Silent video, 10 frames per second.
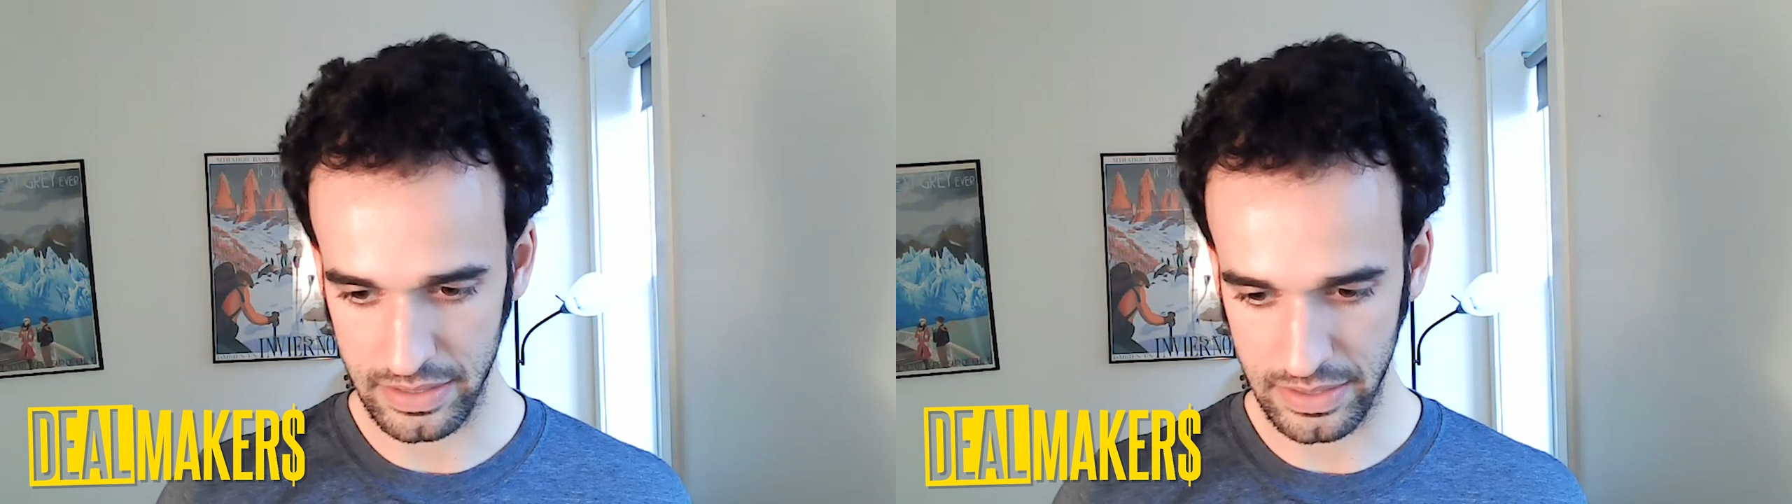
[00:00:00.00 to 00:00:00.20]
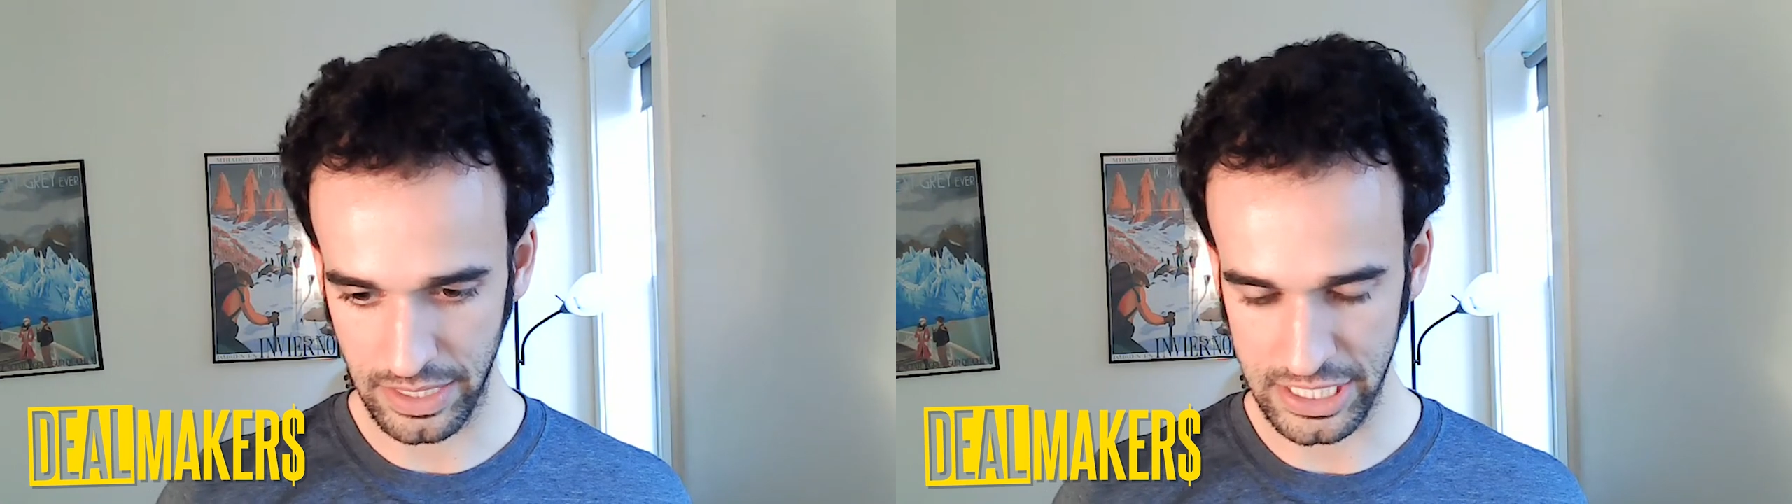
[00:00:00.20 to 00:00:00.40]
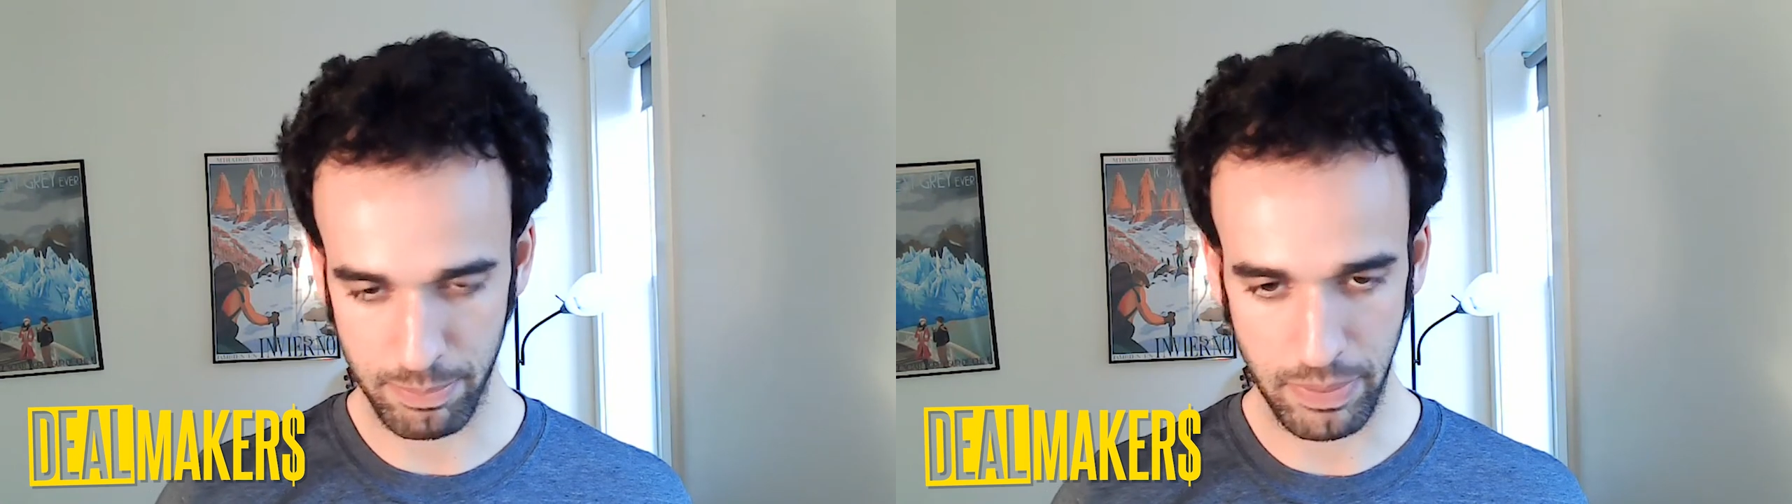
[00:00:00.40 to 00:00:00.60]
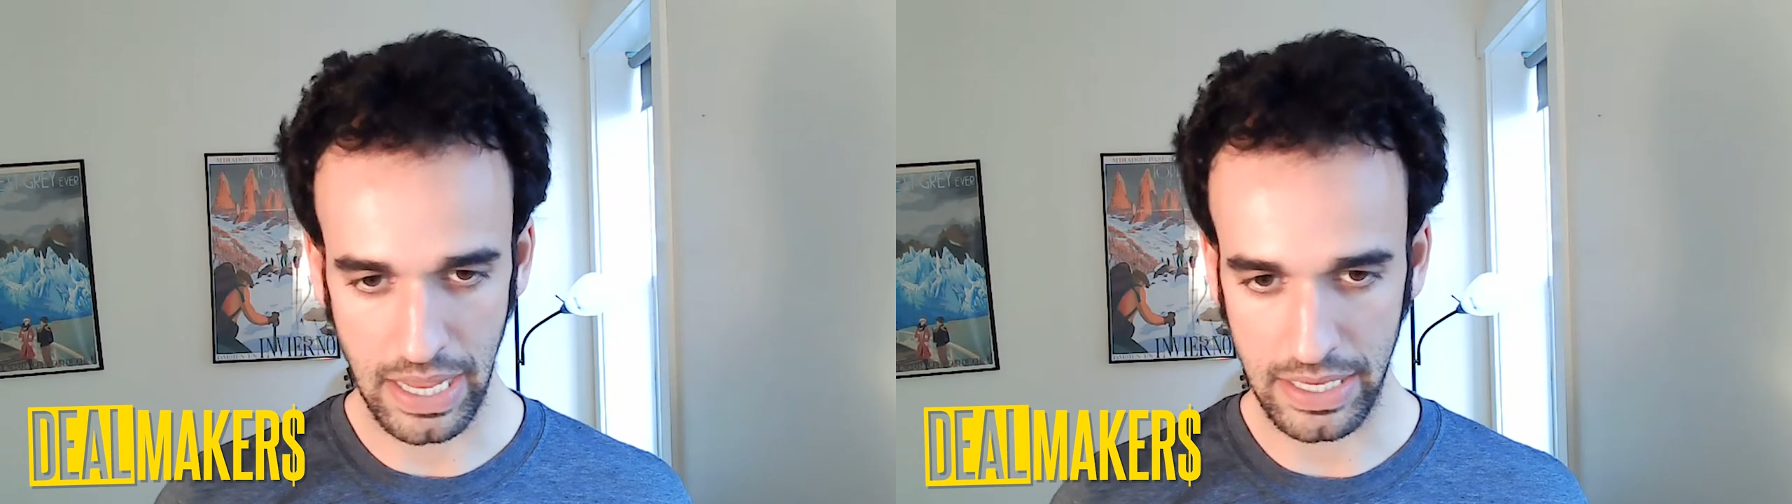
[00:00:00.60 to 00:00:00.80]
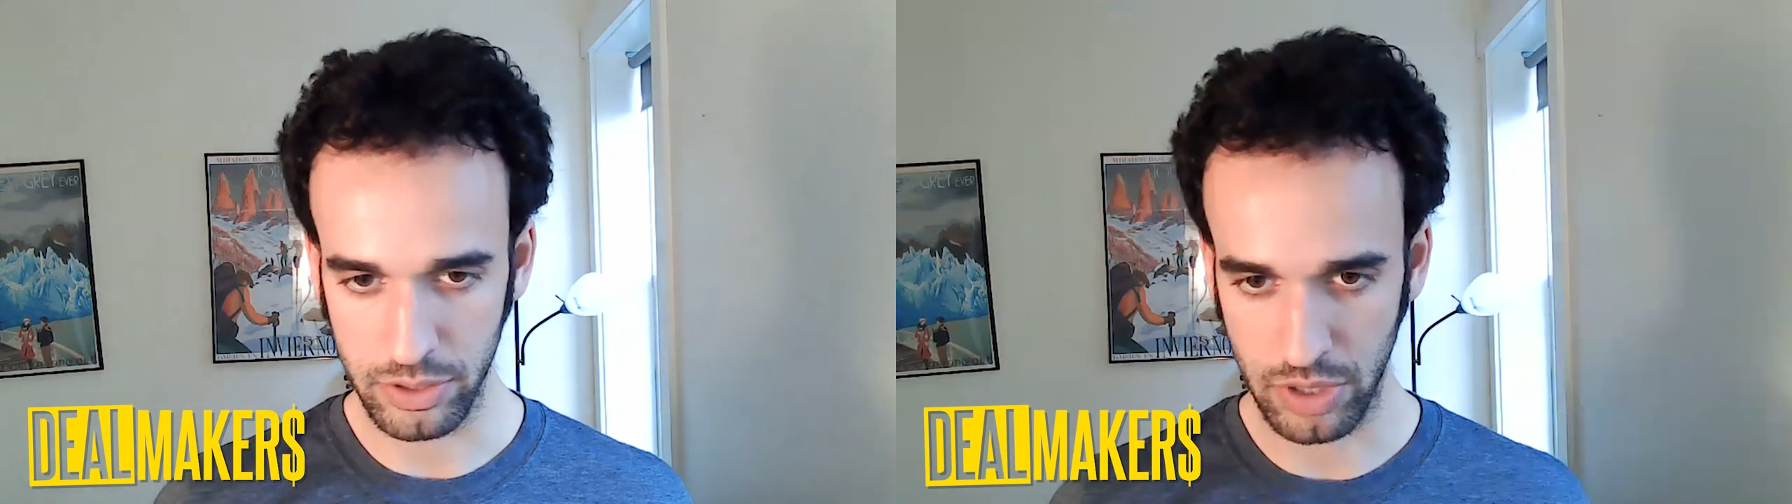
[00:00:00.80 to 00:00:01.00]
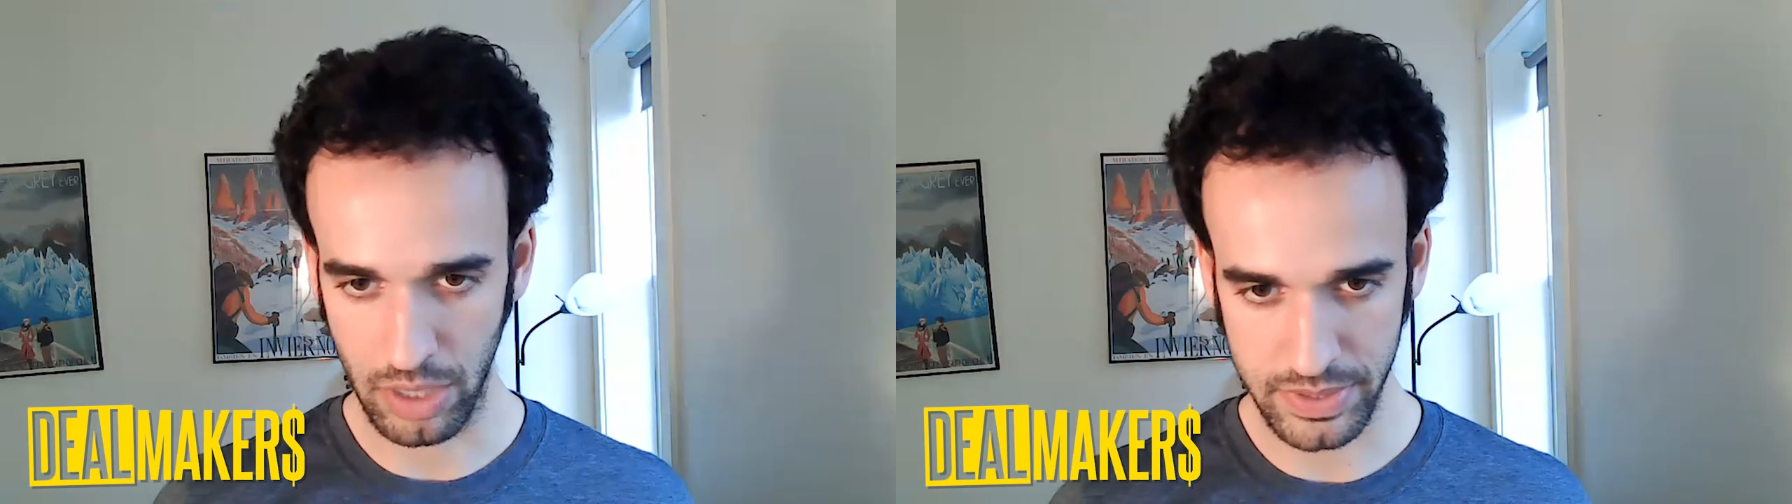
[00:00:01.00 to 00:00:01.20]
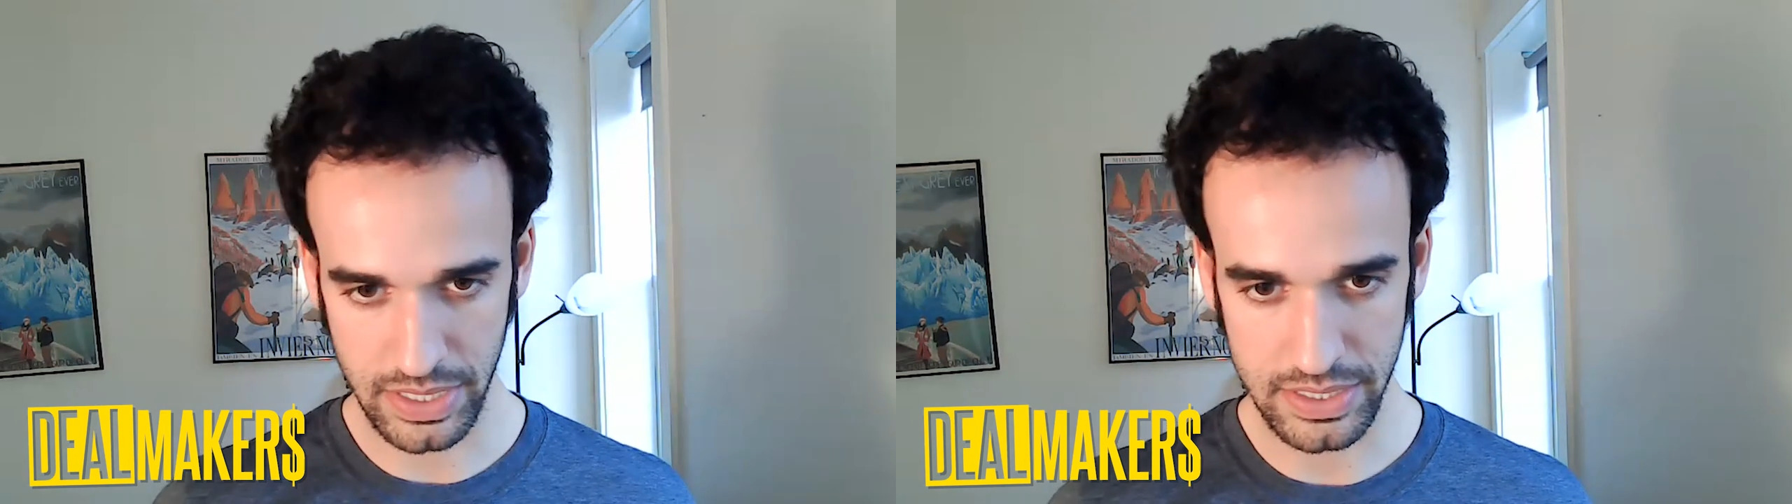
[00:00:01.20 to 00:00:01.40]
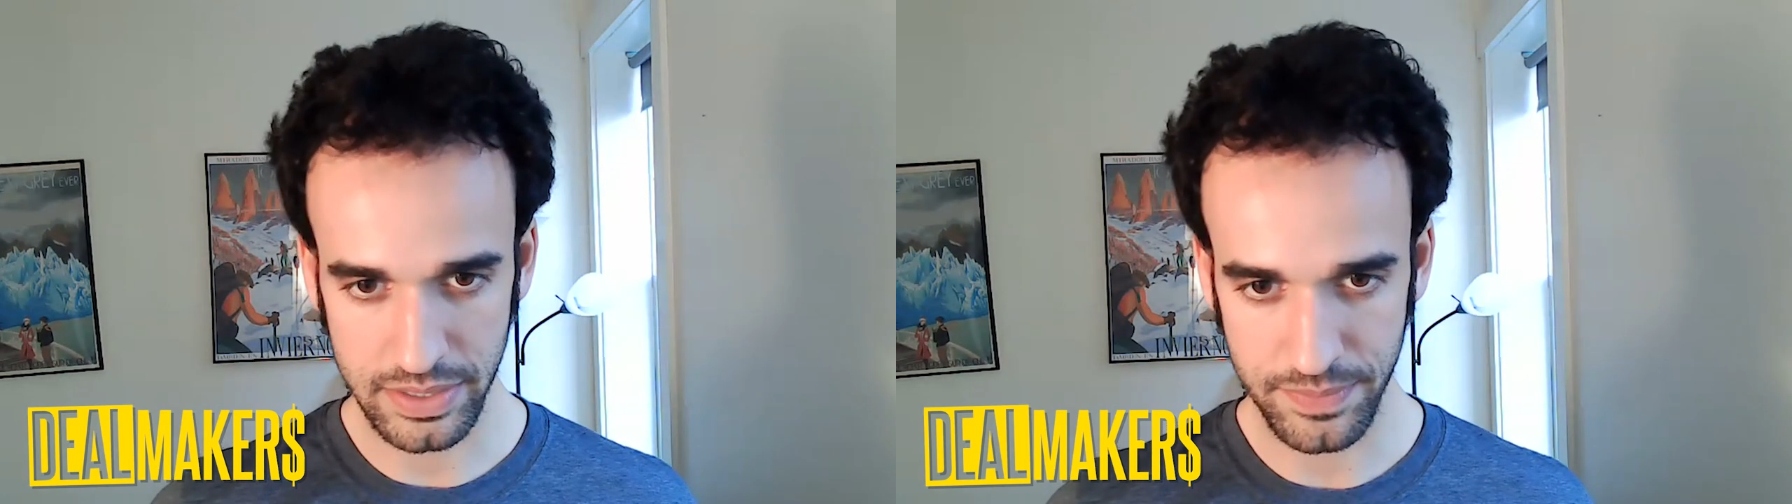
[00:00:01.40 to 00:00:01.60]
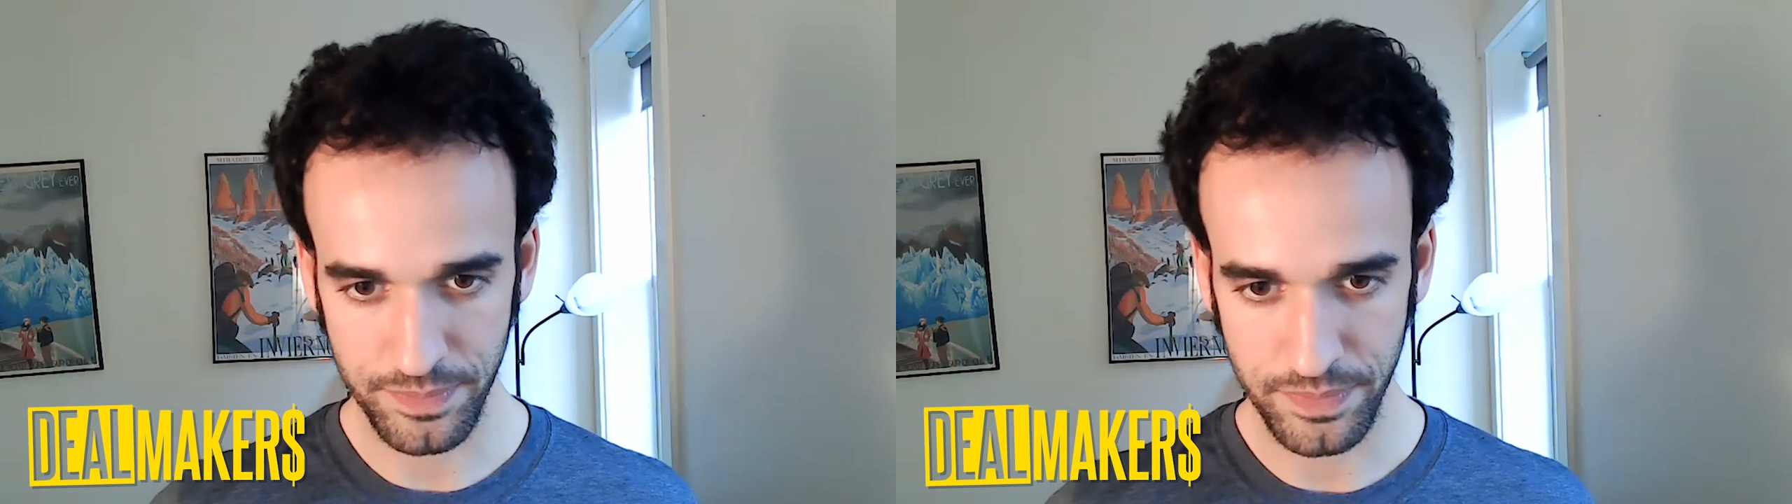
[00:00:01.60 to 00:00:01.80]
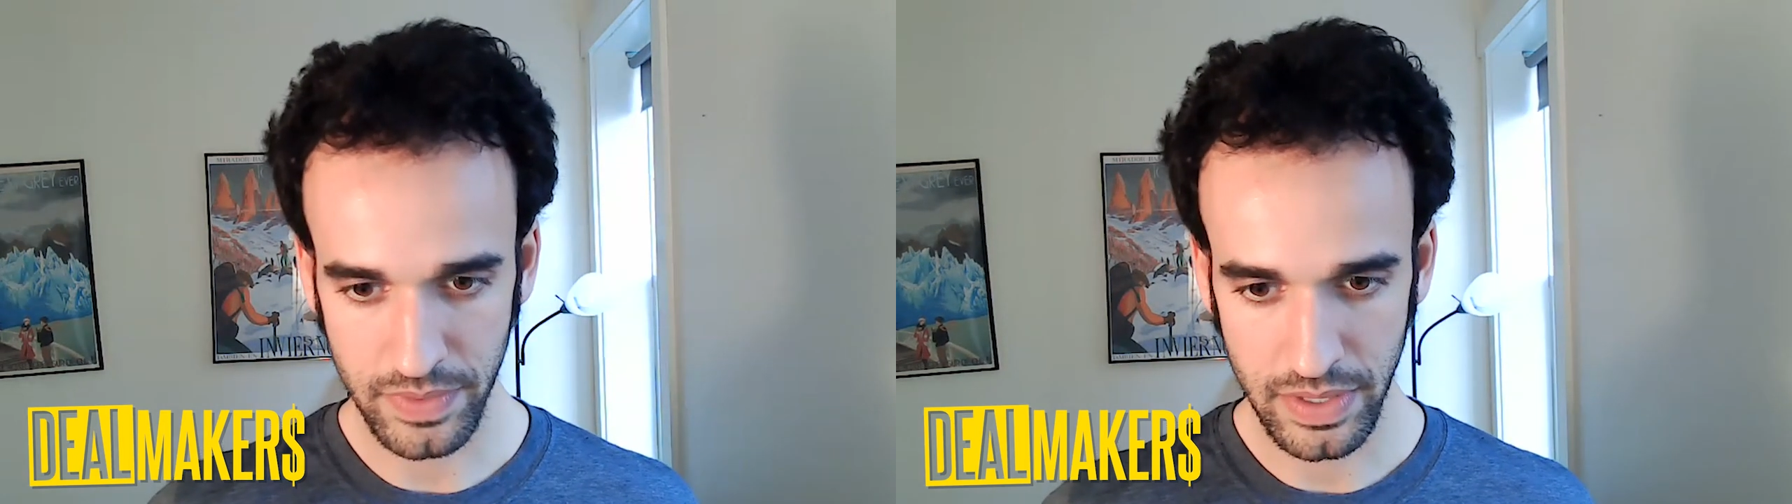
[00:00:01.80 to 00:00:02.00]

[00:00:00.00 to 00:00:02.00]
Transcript: just plug into Capchase